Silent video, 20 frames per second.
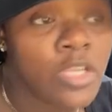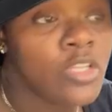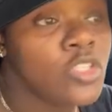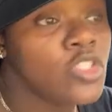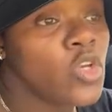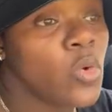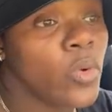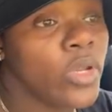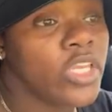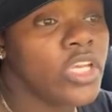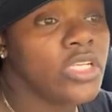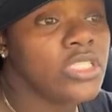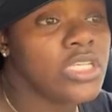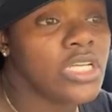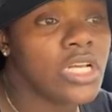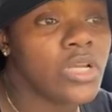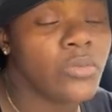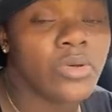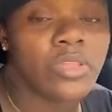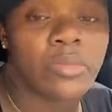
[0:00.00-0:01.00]
So when you're
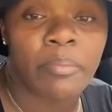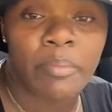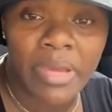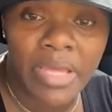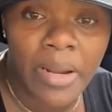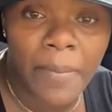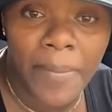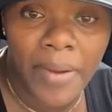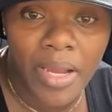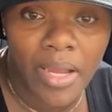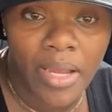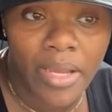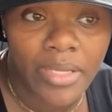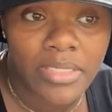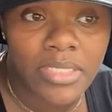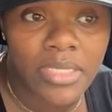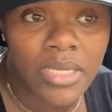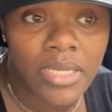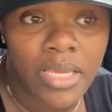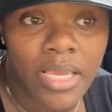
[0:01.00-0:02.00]
dealing with
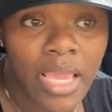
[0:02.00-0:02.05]
menopause,